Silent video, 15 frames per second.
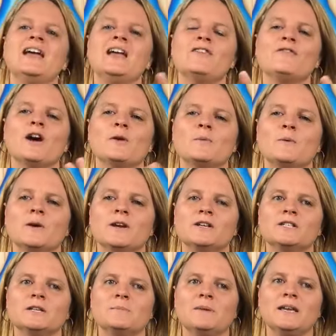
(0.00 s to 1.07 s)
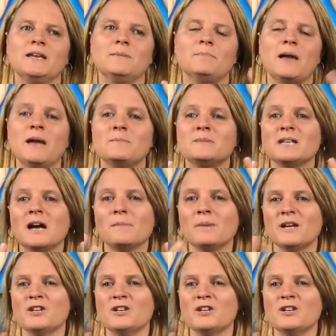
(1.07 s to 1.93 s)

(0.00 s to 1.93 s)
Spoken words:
If I wanted to be pepped up,